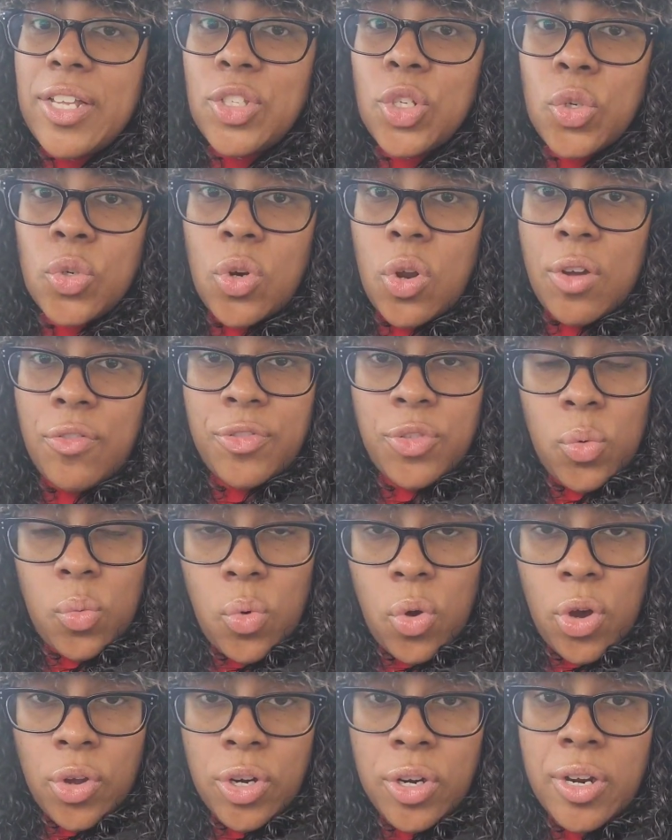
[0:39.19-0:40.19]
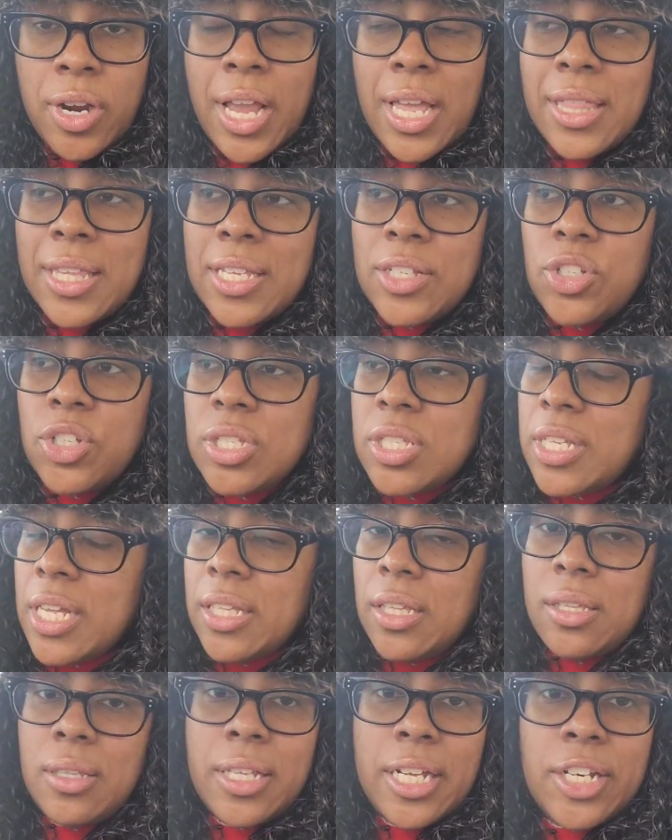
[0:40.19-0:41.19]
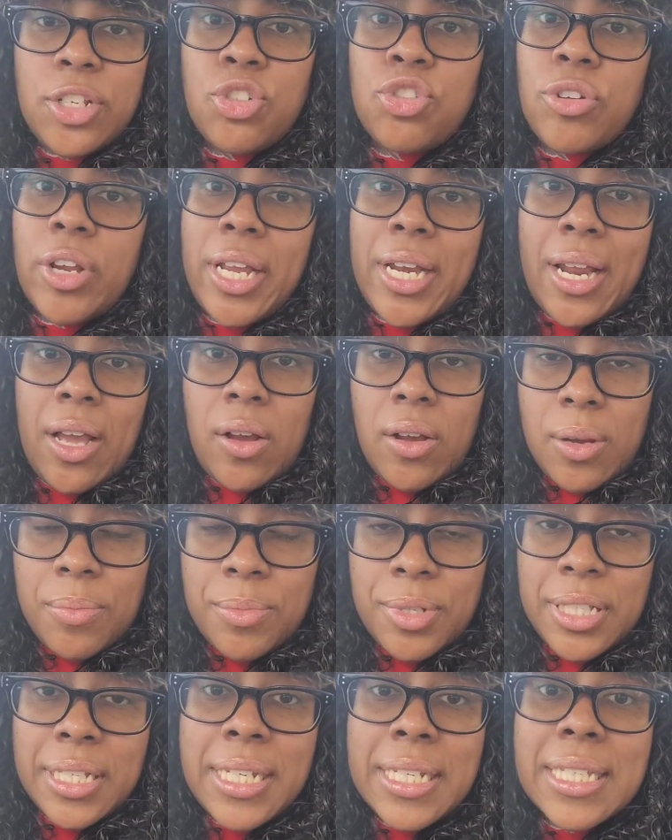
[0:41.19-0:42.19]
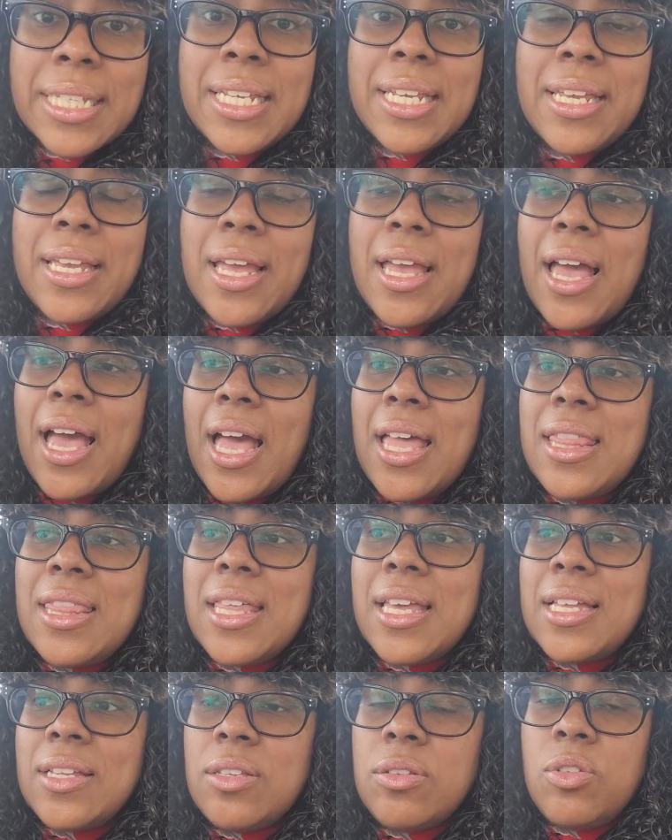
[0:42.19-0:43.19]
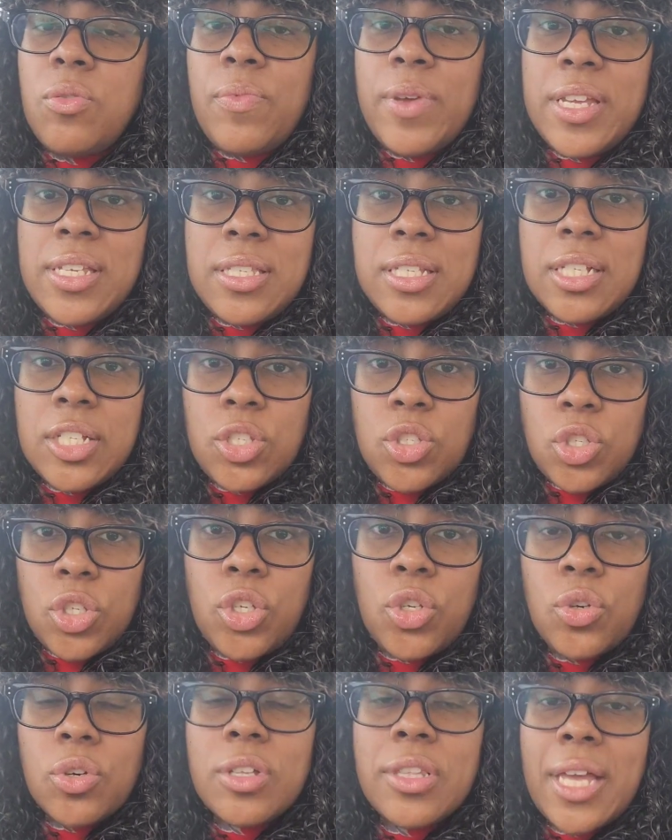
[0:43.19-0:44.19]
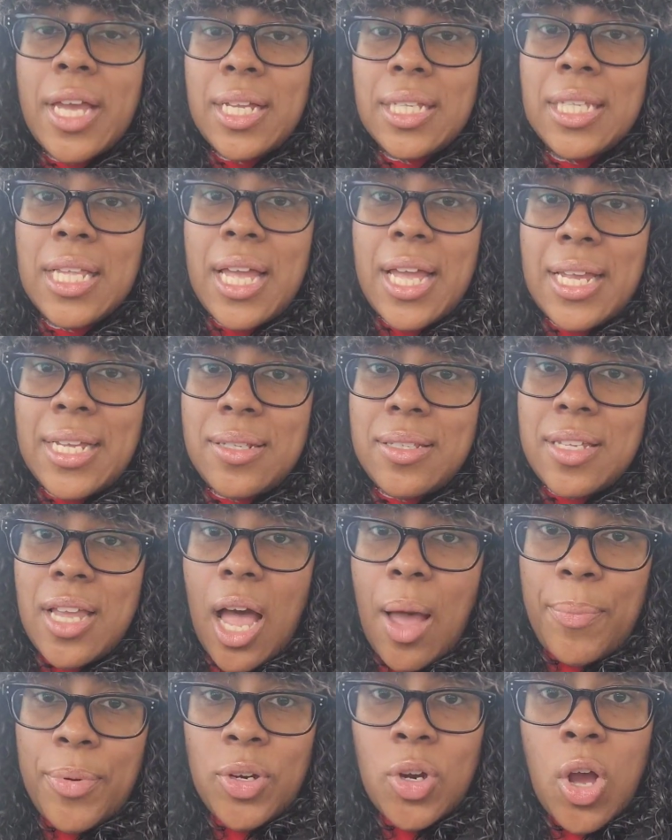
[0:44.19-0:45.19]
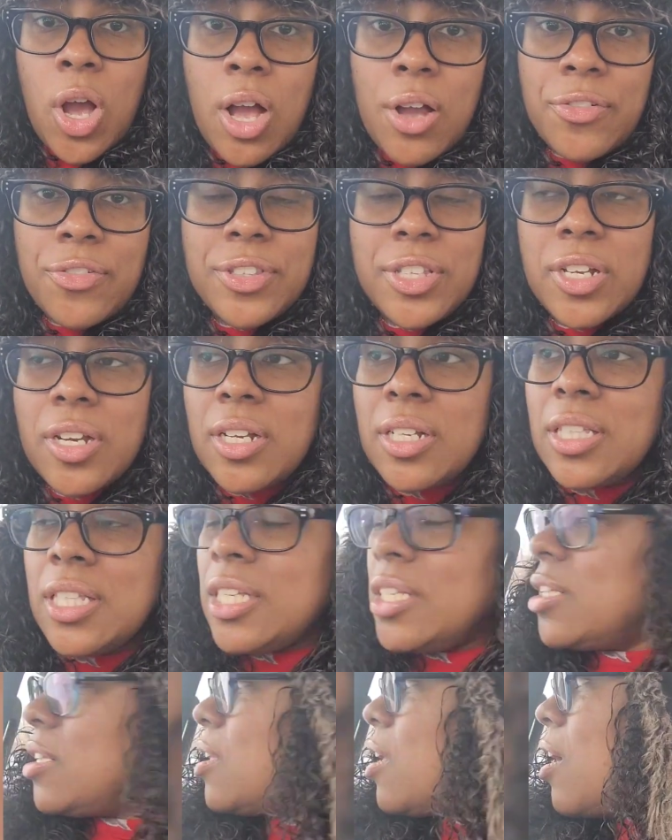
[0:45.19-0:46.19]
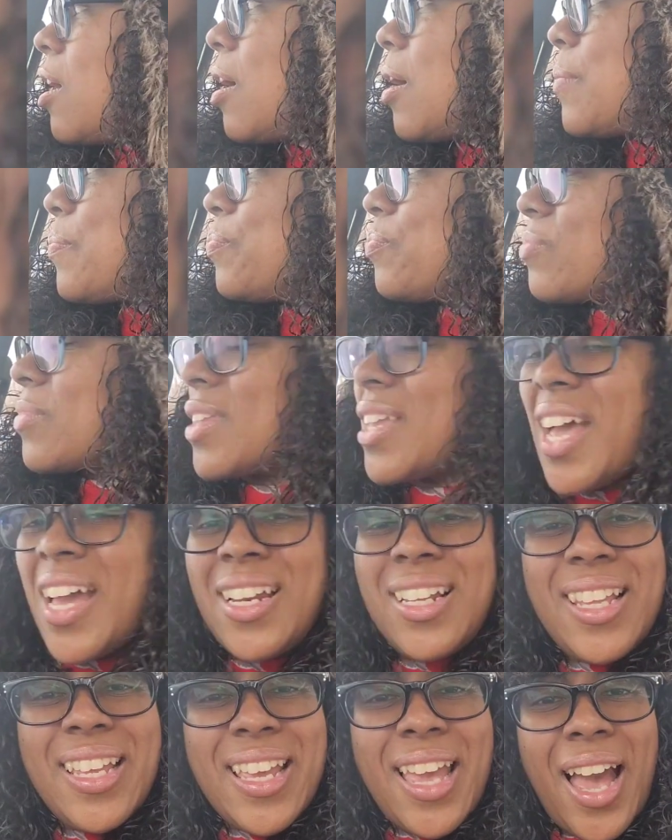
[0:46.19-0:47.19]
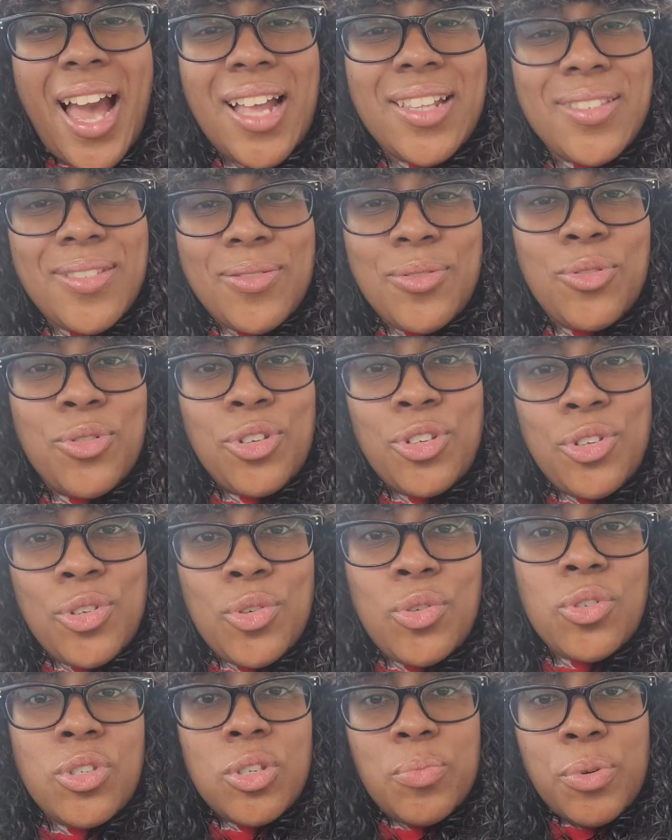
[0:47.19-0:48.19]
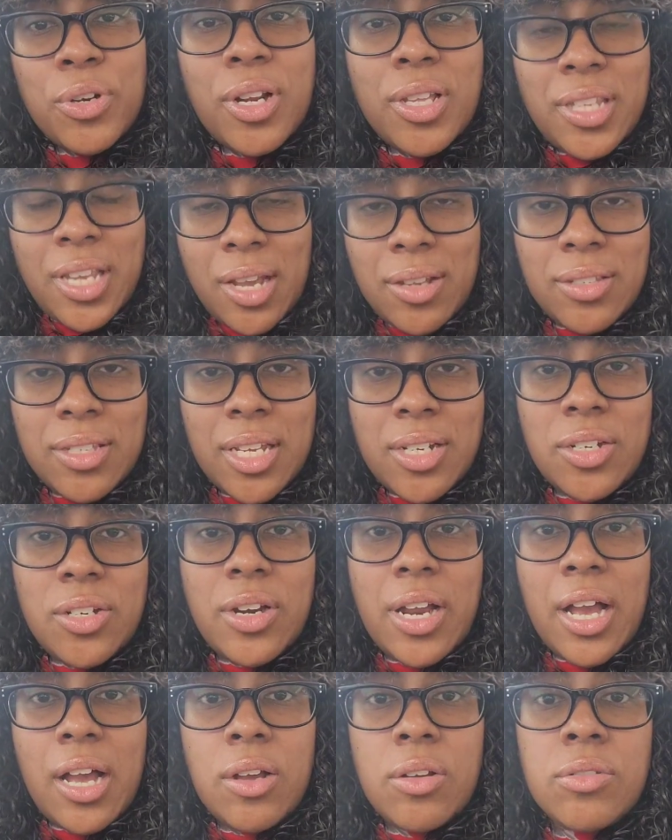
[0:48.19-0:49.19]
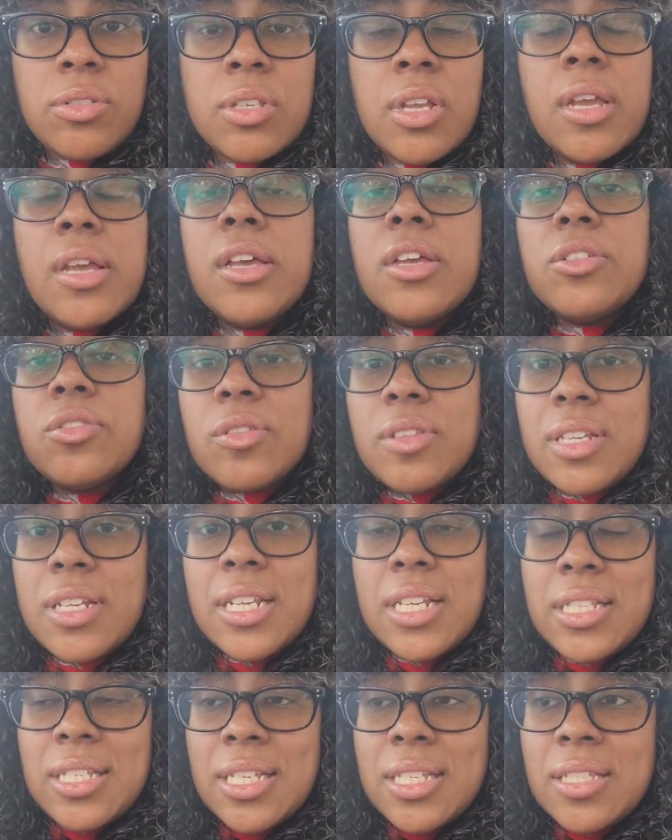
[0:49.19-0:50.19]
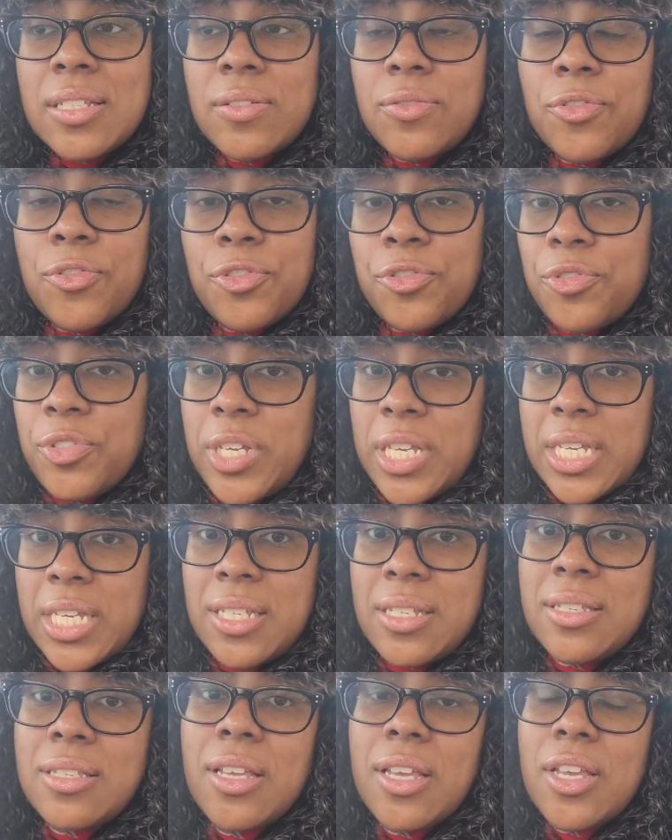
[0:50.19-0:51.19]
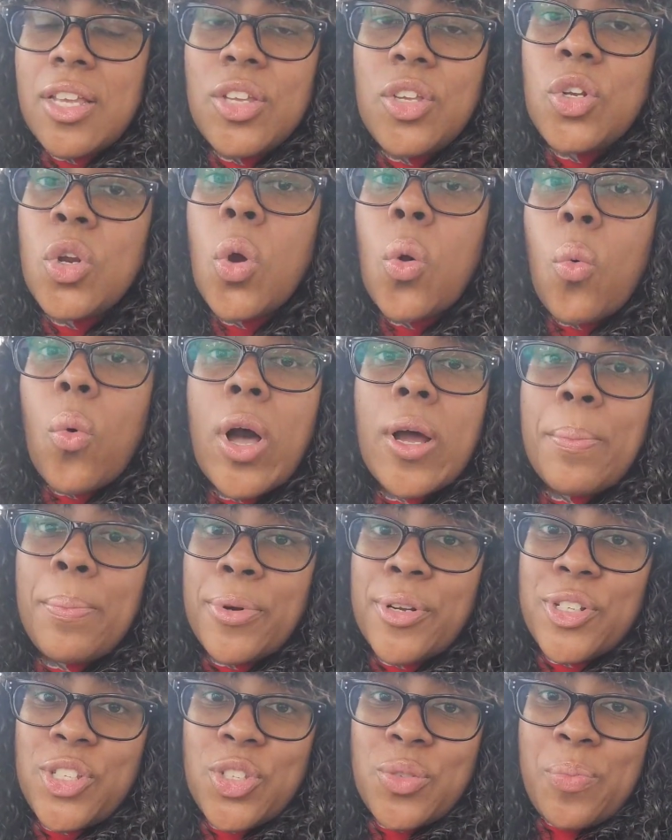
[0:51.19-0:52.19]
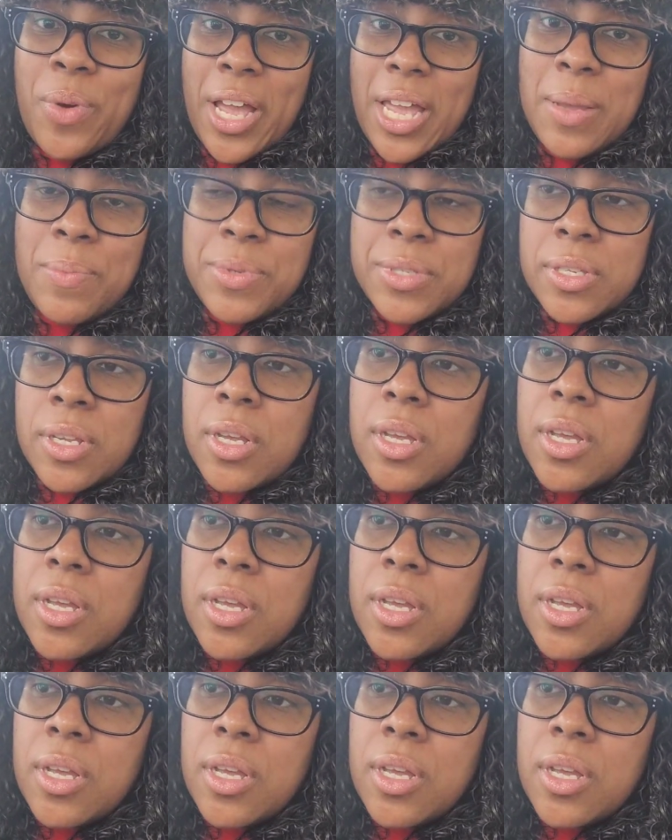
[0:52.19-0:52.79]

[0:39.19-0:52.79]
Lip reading: Turn off the water and then just let it drain out completely, and then you basically secure that line. Top it off. There are little kind of like hats that you can use to put on the outside of your house so that it doesn't freeze. You don't want burst pipes.